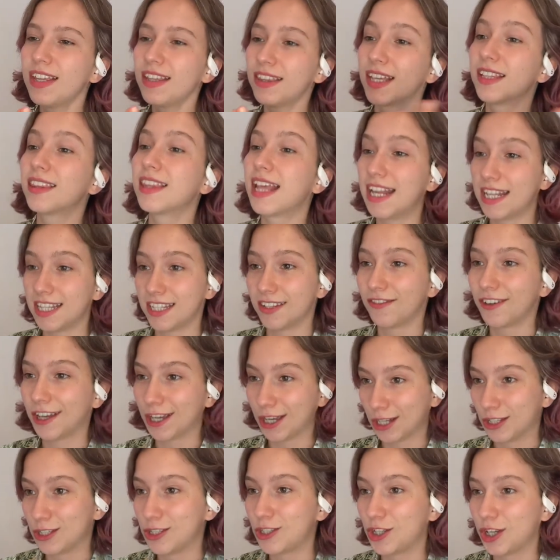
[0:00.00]
the lens of a
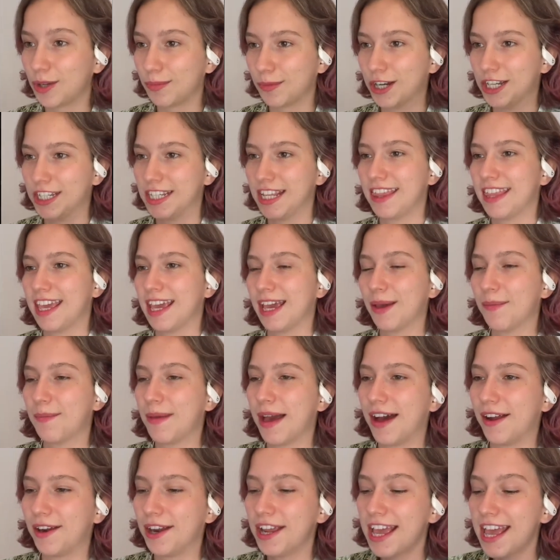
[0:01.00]
consumer to think
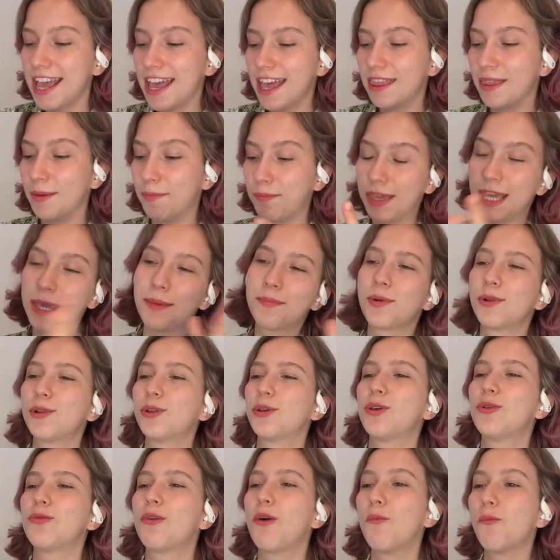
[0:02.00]
about the people
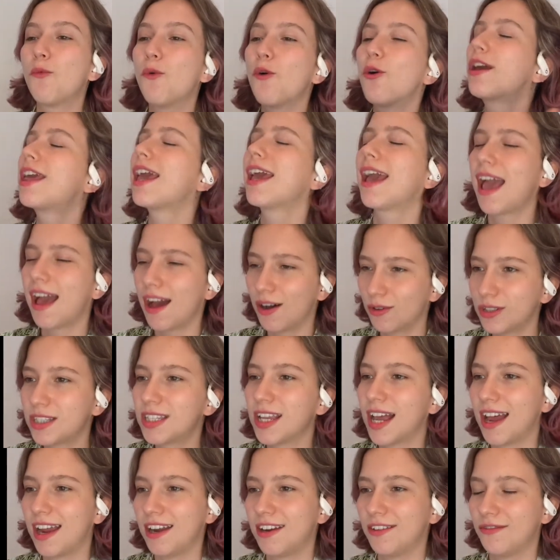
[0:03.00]
who are walking
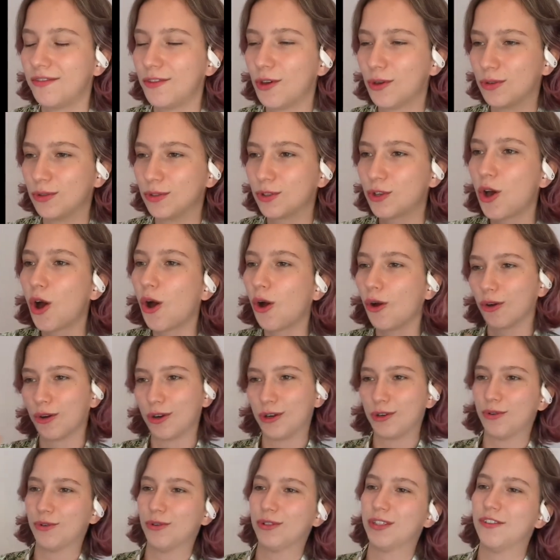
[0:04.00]
outside of those
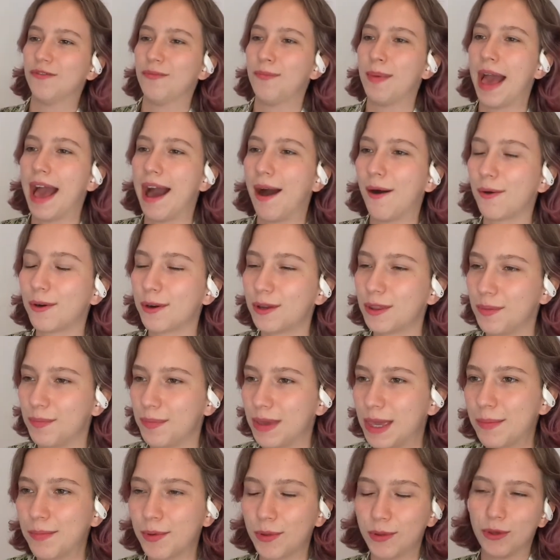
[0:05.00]
corridors of power, the
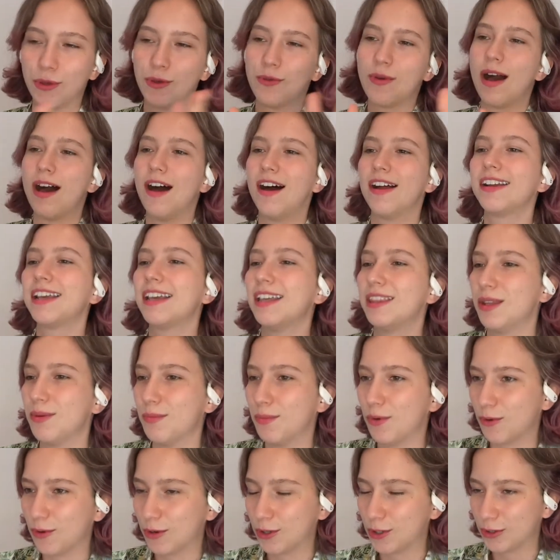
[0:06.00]
people who aren't in the
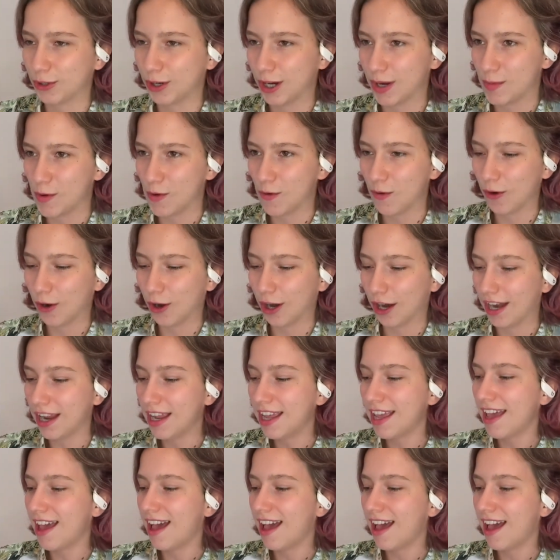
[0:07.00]
boardroom or